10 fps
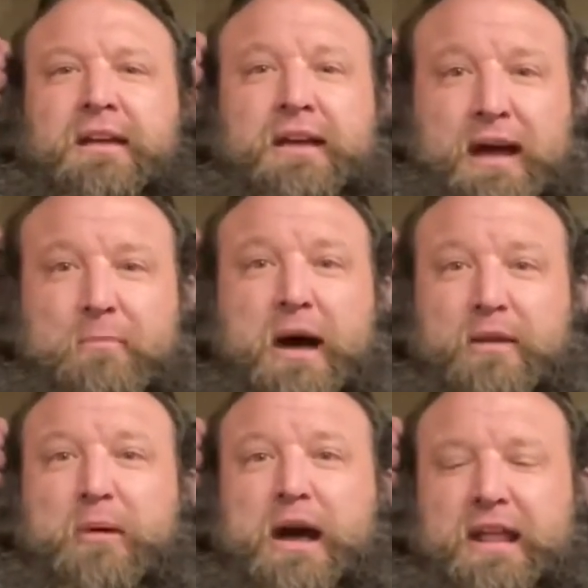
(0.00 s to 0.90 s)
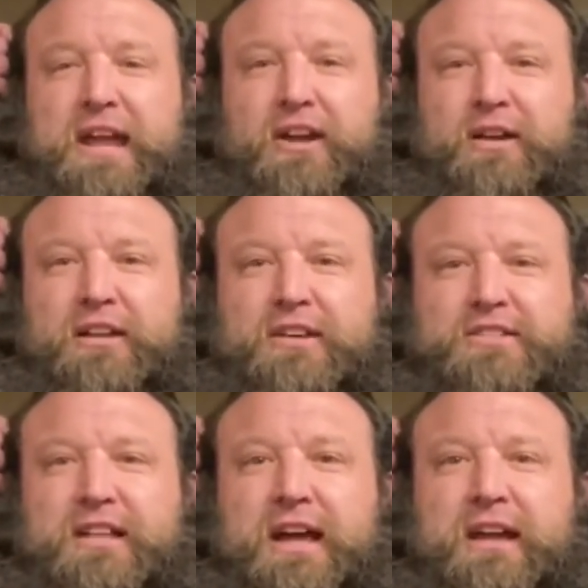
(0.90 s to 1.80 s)
I'm out about here, it looks
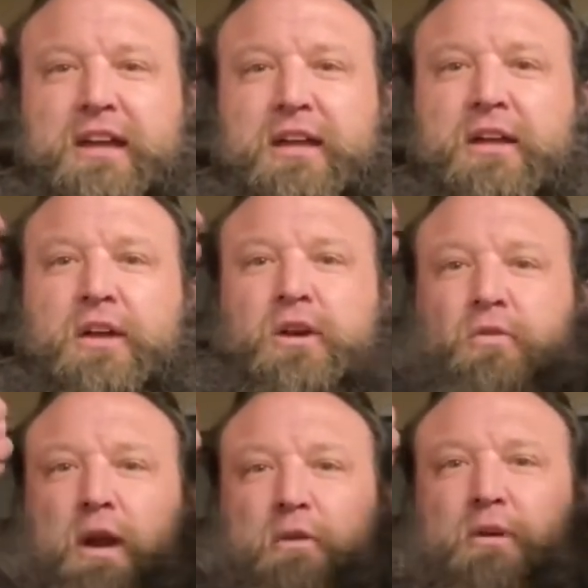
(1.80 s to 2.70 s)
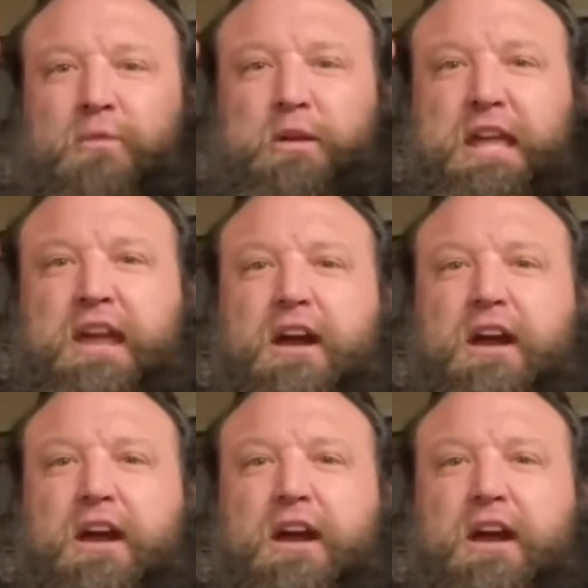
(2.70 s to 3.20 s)
like, where I want to be here.